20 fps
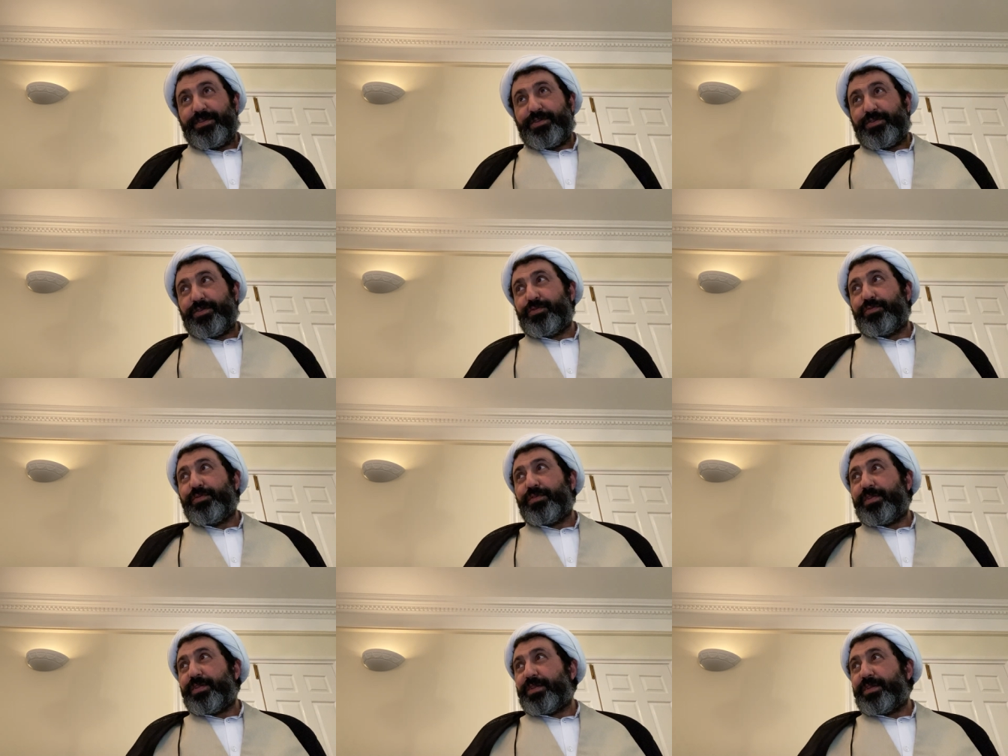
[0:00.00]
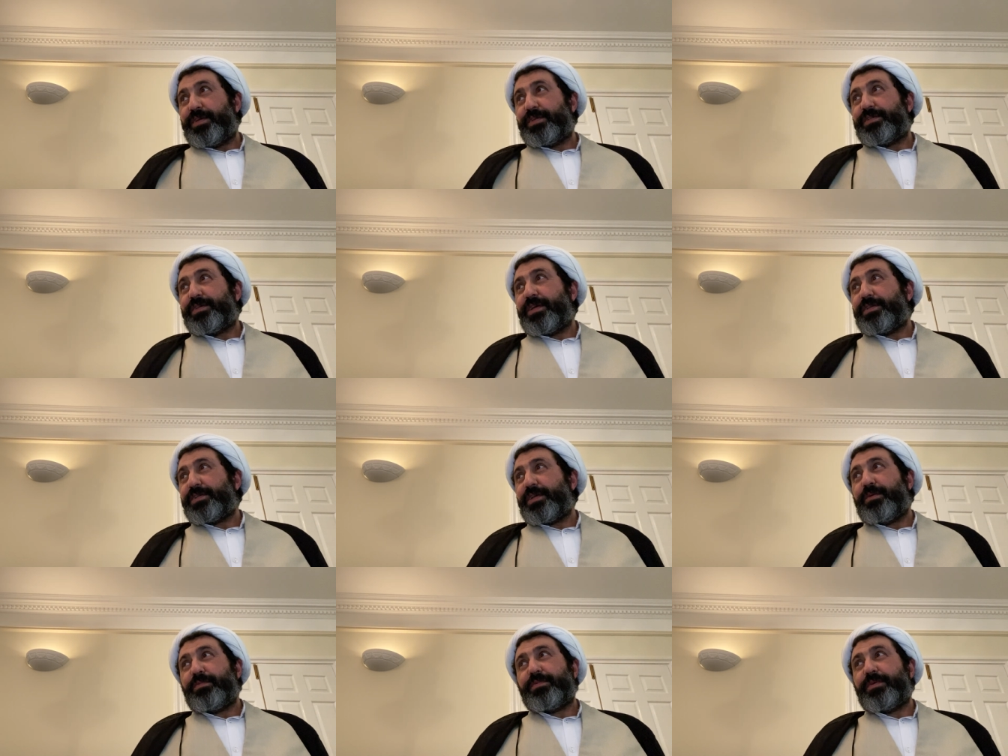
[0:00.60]
truth is
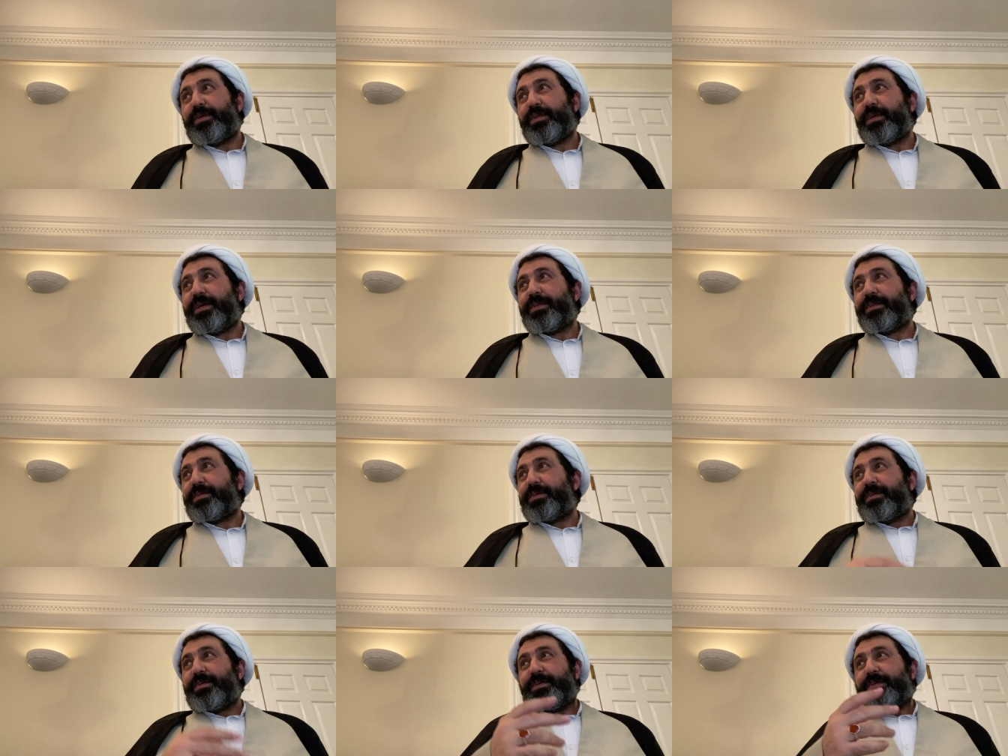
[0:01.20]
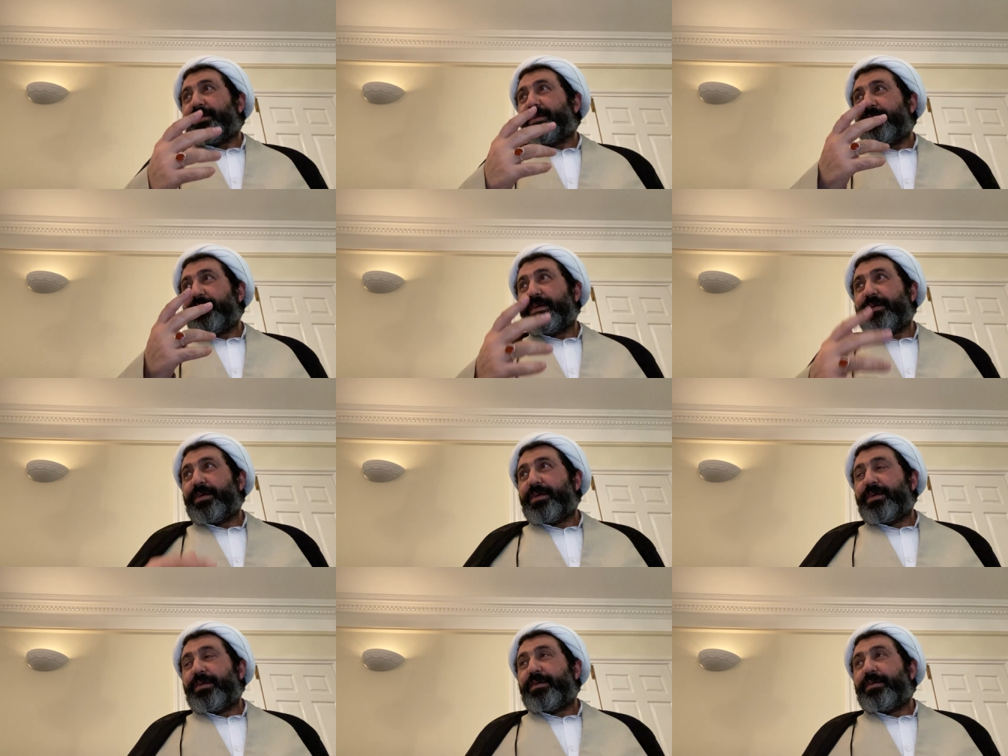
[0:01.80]
not something that
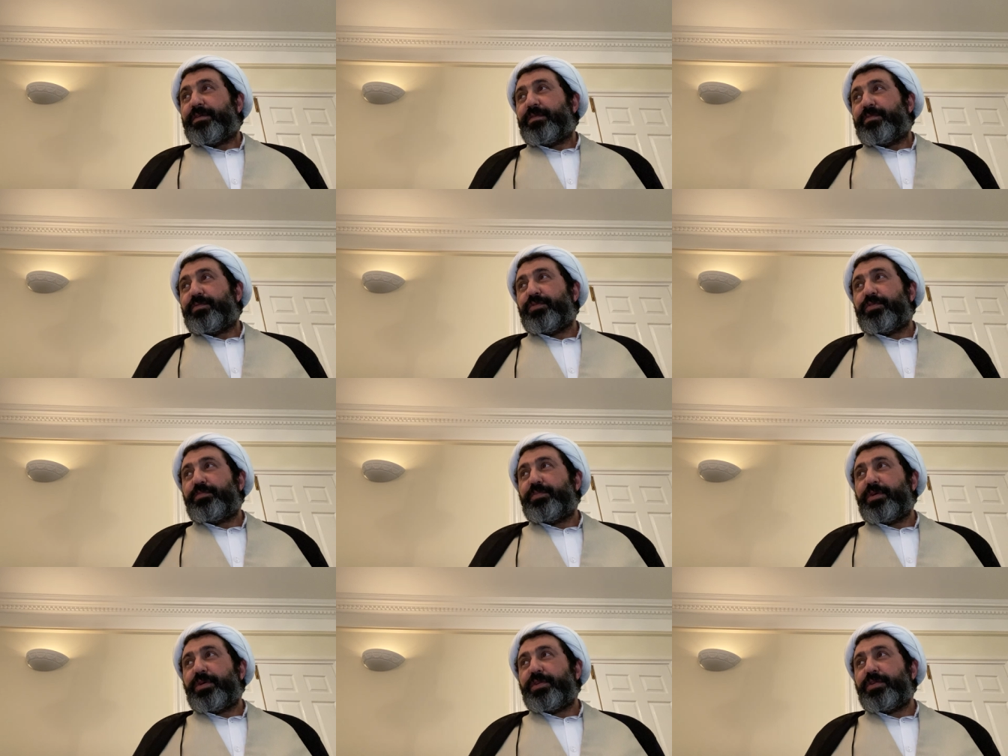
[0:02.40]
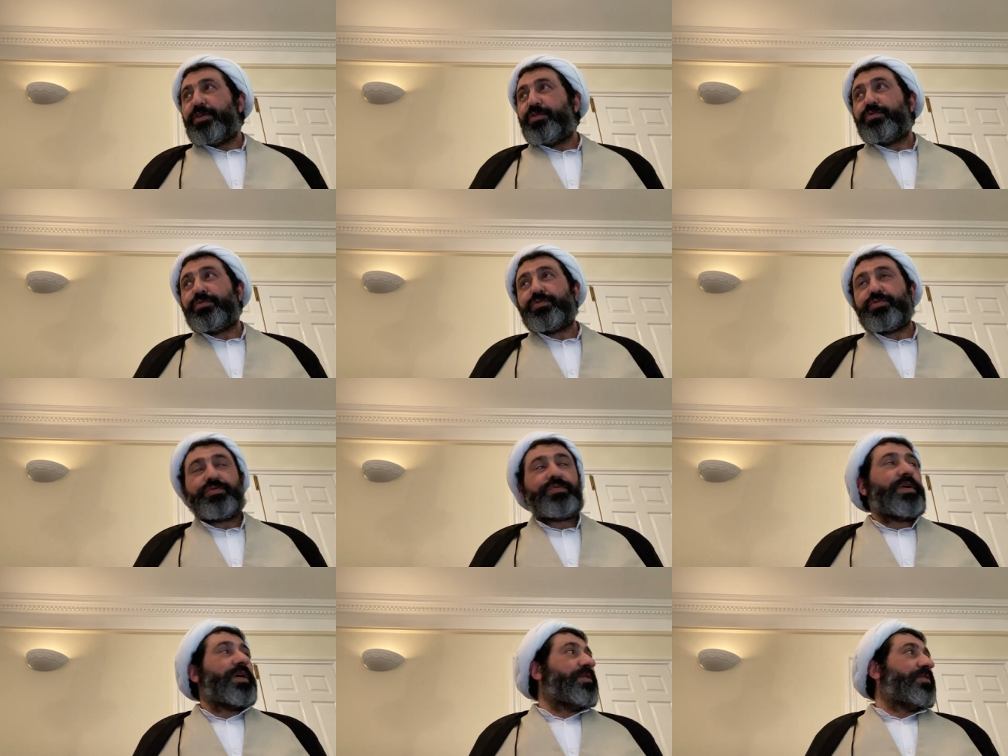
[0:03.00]
would be
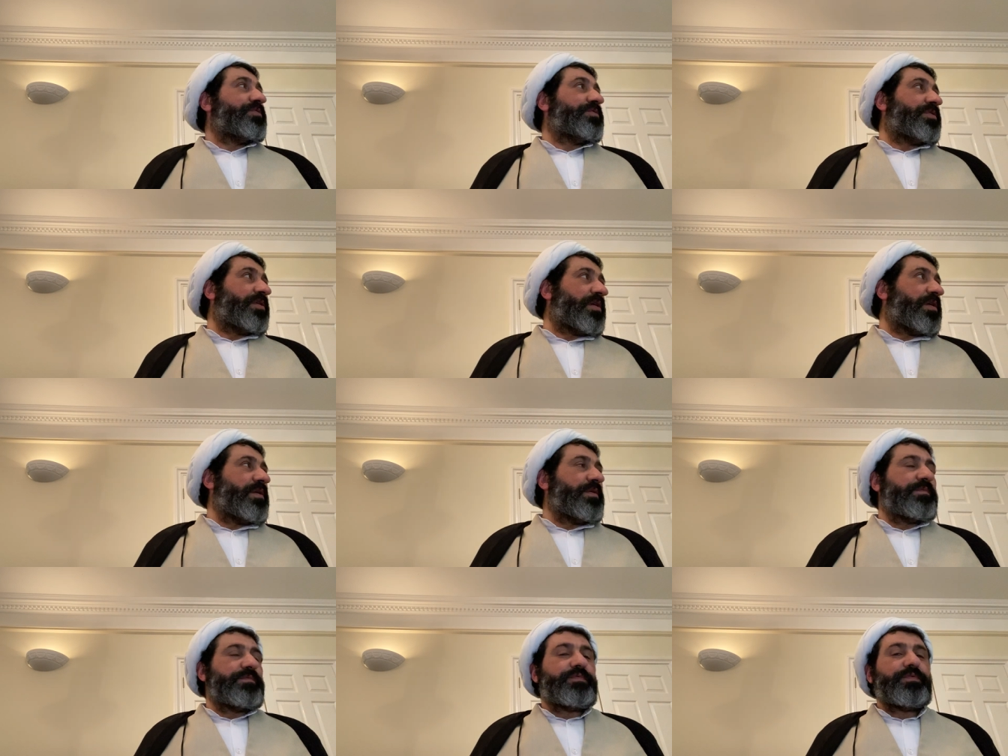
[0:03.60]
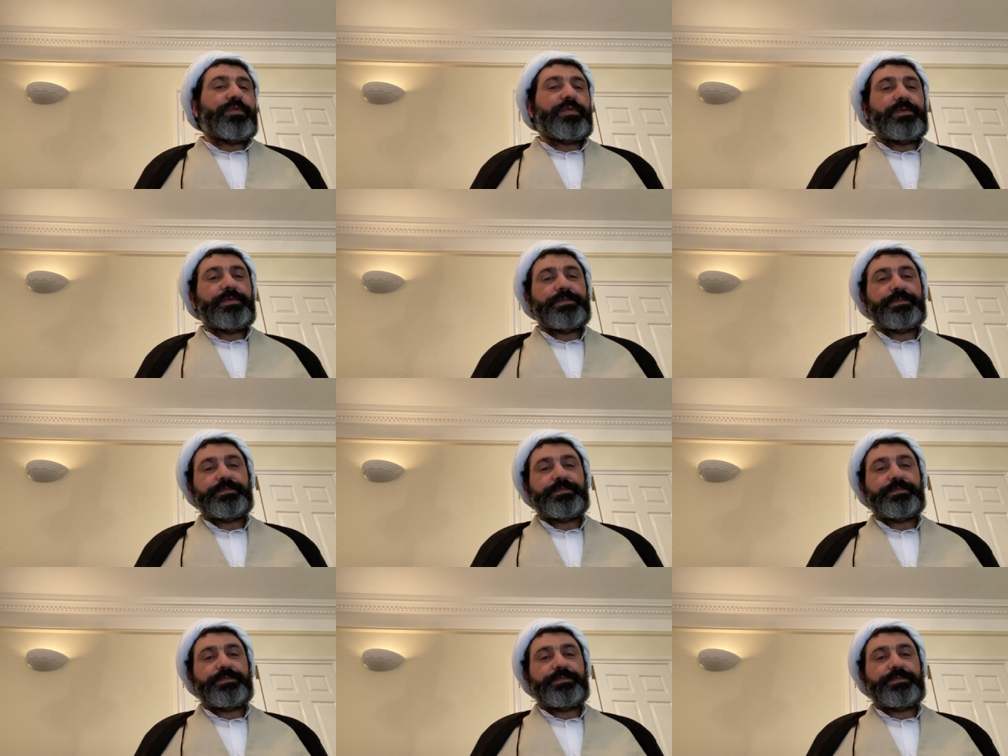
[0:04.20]
neutral or harmful